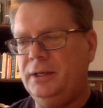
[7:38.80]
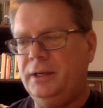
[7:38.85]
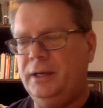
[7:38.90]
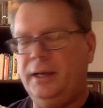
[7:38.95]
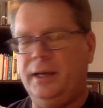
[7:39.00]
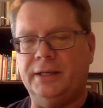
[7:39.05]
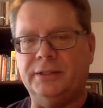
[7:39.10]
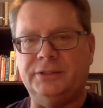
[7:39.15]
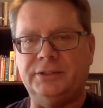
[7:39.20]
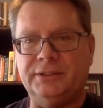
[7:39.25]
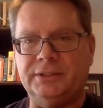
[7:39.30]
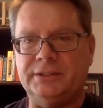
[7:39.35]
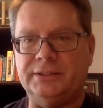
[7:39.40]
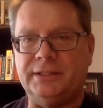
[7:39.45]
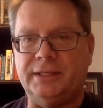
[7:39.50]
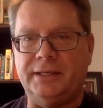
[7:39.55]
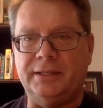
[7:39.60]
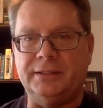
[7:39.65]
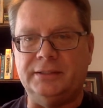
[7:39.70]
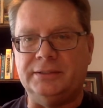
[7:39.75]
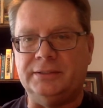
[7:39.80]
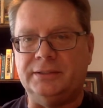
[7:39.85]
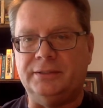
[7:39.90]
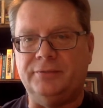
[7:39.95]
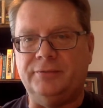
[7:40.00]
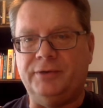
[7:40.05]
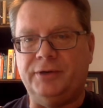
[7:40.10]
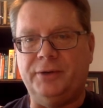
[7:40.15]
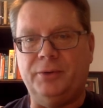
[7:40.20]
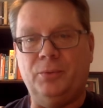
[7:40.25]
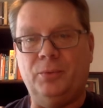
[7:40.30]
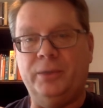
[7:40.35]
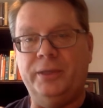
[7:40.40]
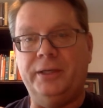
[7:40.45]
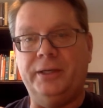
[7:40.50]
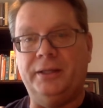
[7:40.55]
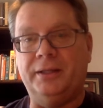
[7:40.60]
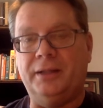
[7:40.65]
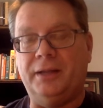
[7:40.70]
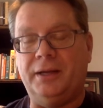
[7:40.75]
And she says in a very
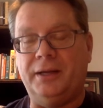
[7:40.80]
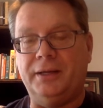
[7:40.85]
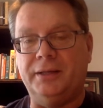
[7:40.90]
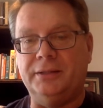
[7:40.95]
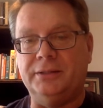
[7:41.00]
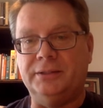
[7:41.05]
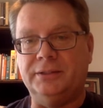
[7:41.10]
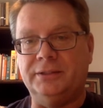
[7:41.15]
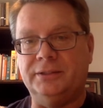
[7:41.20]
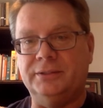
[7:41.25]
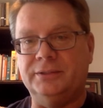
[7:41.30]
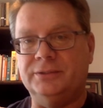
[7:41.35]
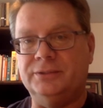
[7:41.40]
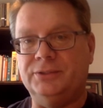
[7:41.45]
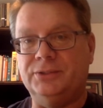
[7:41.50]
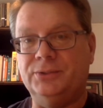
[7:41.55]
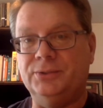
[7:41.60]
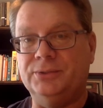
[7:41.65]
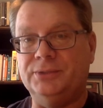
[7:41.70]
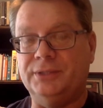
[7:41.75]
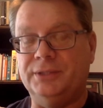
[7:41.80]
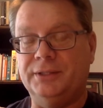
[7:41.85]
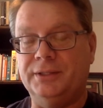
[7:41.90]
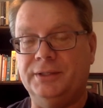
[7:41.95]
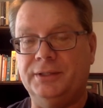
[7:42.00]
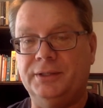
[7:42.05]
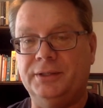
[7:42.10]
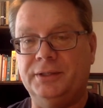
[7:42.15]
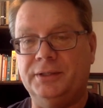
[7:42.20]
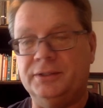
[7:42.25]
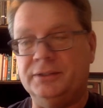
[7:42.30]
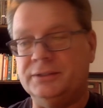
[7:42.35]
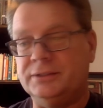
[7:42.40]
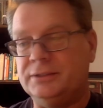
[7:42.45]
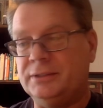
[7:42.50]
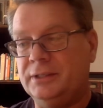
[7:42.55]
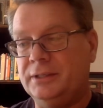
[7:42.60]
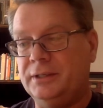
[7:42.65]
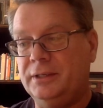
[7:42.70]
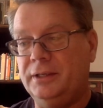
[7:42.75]
witty line to Susie the nurse,
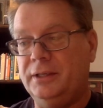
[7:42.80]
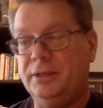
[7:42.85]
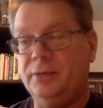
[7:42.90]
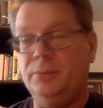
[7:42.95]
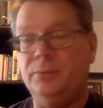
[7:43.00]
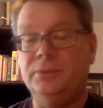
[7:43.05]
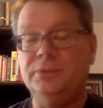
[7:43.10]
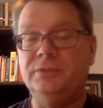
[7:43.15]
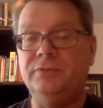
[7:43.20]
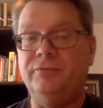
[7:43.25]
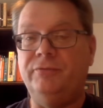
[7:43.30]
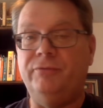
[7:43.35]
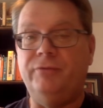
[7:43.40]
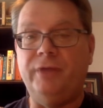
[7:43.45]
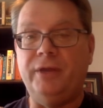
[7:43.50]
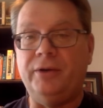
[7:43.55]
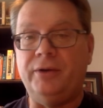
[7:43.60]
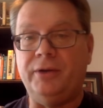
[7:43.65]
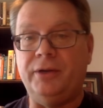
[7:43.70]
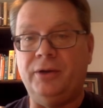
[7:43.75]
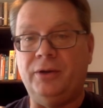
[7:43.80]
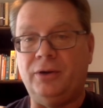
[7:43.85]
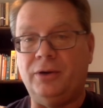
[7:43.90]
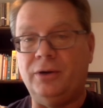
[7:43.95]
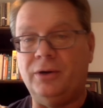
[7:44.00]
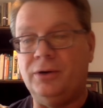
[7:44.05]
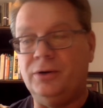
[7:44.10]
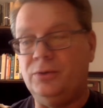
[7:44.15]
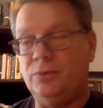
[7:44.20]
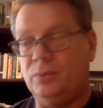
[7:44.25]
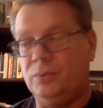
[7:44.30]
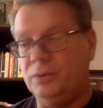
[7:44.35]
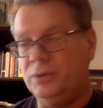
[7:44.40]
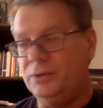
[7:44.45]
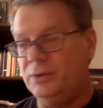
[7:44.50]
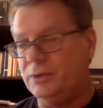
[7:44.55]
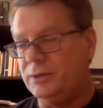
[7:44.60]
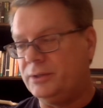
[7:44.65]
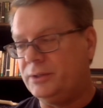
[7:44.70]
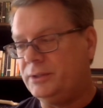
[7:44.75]
"It was very hard
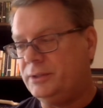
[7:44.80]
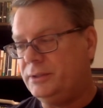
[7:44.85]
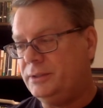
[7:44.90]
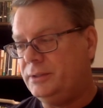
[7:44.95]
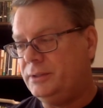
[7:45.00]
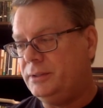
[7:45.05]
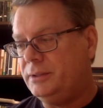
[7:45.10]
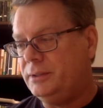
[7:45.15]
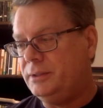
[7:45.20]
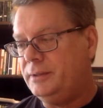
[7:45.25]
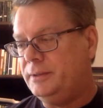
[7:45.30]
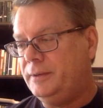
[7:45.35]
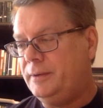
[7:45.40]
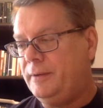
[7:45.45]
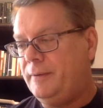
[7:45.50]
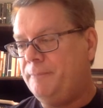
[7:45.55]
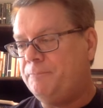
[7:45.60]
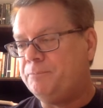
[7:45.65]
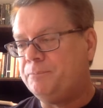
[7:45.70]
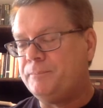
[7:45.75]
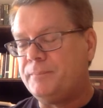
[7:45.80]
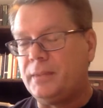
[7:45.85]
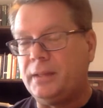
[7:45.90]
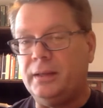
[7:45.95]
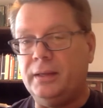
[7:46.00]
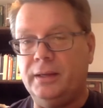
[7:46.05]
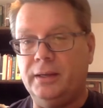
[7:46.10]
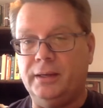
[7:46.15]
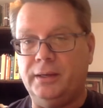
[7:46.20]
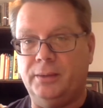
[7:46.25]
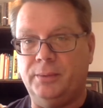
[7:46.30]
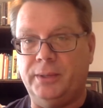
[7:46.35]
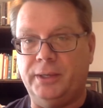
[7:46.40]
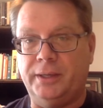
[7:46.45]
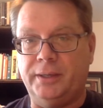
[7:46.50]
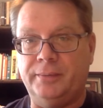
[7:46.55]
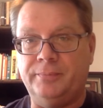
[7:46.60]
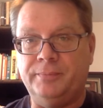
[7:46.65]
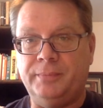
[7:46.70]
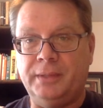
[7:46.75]
work."
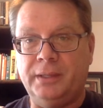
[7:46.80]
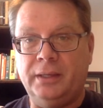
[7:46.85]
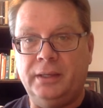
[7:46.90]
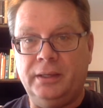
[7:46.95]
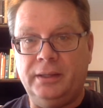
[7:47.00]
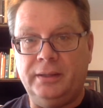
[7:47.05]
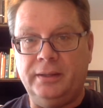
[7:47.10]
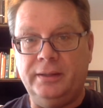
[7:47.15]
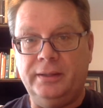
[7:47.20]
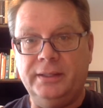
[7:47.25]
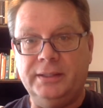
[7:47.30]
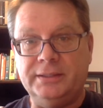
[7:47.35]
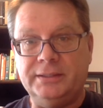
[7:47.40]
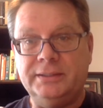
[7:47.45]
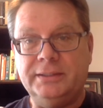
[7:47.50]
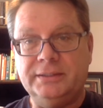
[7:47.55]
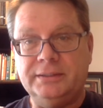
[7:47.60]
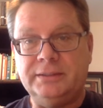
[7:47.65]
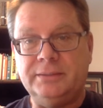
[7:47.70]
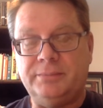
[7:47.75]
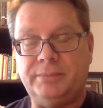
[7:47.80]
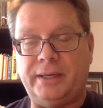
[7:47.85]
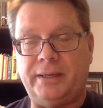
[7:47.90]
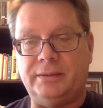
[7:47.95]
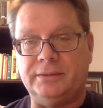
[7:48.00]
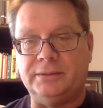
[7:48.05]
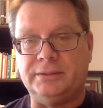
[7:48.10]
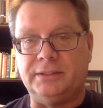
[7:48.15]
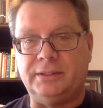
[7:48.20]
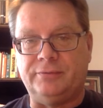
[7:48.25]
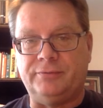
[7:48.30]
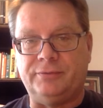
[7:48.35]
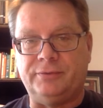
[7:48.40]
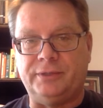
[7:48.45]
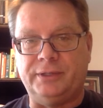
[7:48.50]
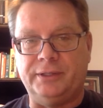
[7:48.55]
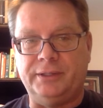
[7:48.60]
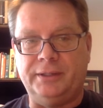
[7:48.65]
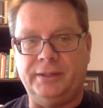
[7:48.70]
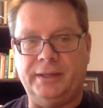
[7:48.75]
Anyway, this is about
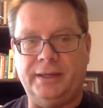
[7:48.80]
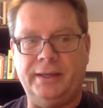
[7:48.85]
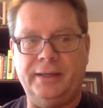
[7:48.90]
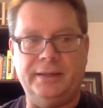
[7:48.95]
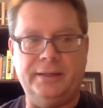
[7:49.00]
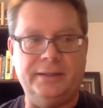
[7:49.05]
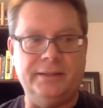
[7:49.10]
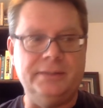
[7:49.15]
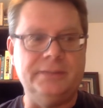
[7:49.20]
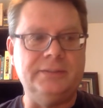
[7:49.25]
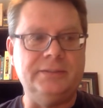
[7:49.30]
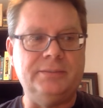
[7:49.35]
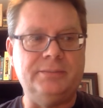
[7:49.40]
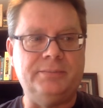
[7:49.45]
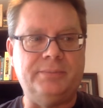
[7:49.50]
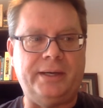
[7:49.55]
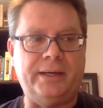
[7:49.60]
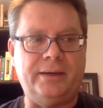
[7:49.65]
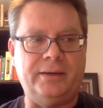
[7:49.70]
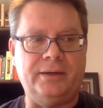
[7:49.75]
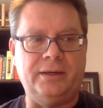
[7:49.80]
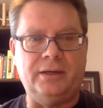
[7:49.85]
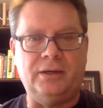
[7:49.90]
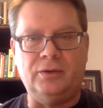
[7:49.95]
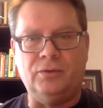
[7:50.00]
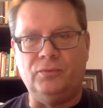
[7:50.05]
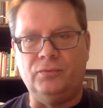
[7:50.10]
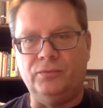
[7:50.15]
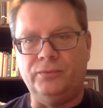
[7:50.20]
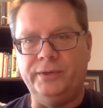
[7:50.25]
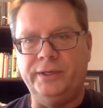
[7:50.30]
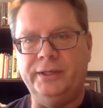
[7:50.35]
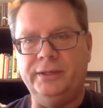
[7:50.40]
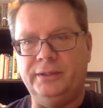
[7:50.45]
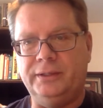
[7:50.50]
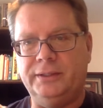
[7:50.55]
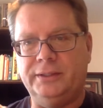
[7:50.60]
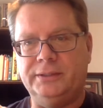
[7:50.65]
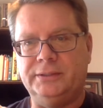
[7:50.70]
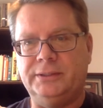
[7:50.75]
suffering, and it is about a
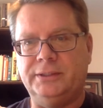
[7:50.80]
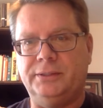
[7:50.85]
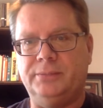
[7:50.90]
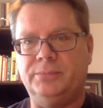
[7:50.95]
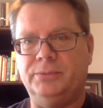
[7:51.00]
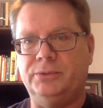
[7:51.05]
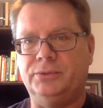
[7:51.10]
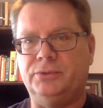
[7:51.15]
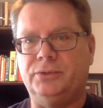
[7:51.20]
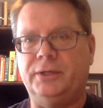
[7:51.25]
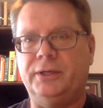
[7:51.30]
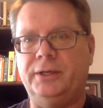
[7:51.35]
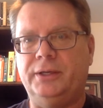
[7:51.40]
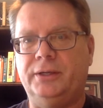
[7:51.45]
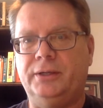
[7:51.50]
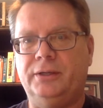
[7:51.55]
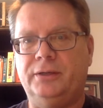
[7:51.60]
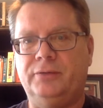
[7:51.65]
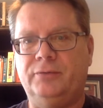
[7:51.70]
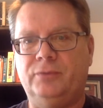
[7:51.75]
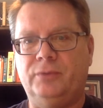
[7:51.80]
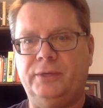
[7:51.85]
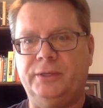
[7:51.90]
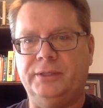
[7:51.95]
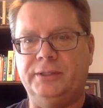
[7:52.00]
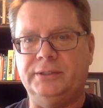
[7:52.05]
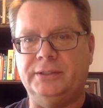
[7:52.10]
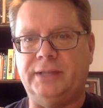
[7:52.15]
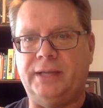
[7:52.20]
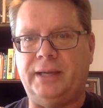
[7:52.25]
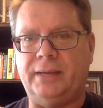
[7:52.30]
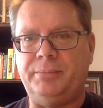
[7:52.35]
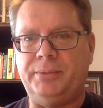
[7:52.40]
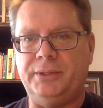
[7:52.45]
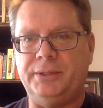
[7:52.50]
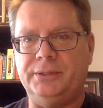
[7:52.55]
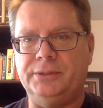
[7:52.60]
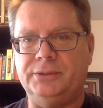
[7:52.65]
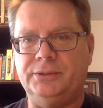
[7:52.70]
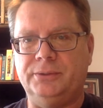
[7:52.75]
realistic portrayal of what is
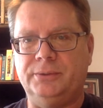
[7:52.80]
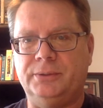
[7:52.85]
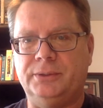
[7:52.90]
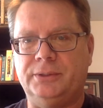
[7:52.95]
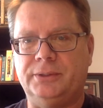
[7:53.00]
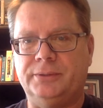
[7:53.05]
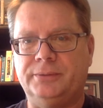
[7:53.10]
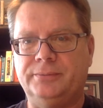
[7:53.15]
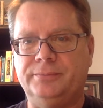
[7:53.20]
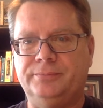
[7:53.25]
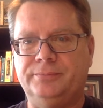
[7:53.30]
happening to her.